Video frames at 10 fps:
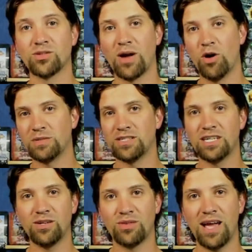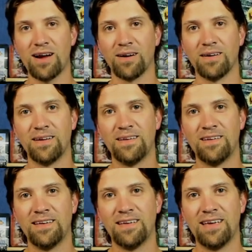So I hope to see you there.
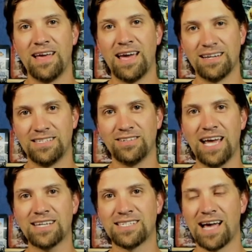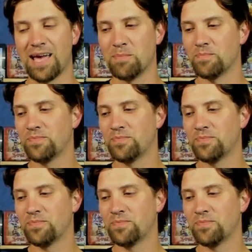And until next time,